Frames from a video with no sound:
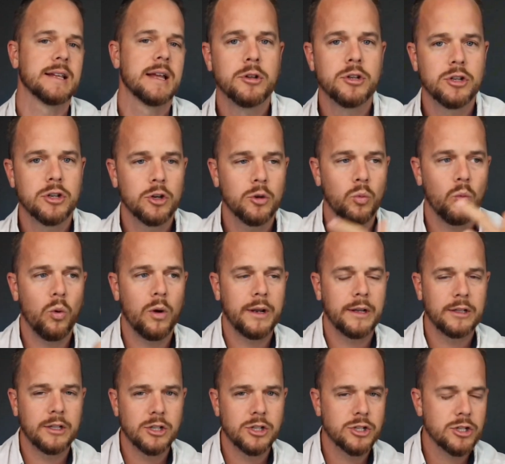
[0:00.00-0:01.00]
but you're
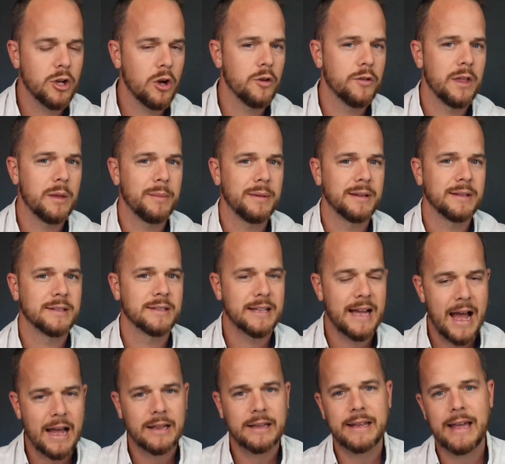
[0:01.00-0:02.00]
wanting to show them
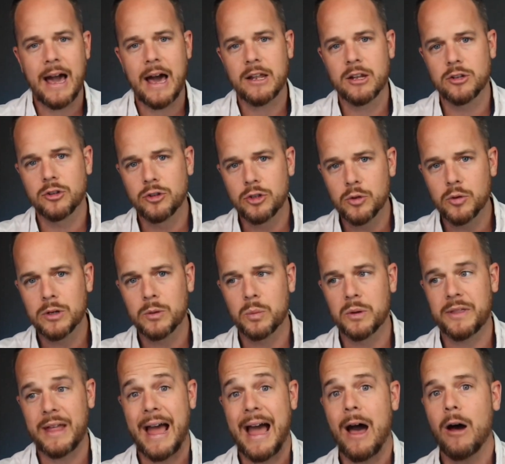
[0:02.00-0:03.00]
exactly how to do it
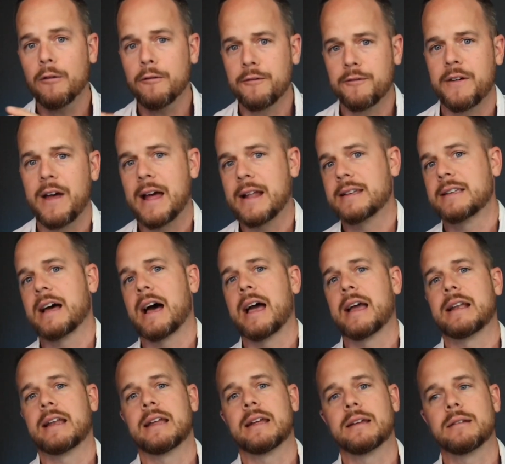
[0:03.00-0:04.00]
without fad
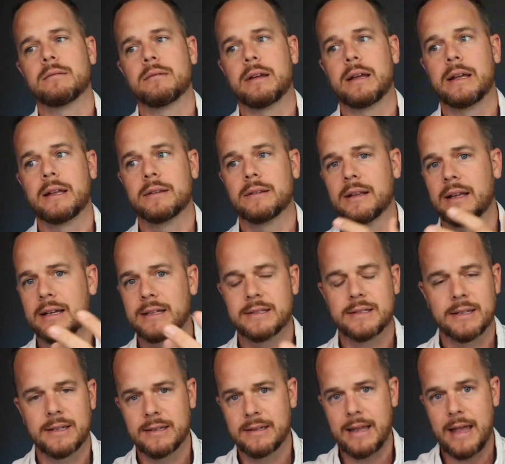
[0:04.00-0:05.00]
dieting in
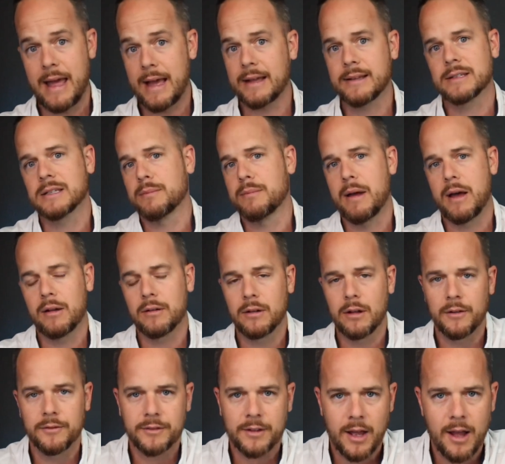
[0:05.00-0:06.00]
less than X amount
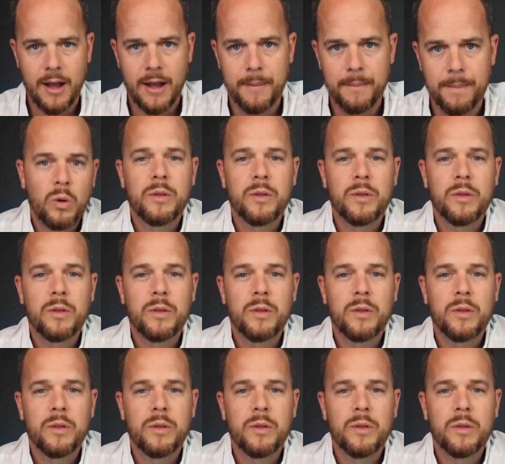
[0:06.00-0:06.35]
of time.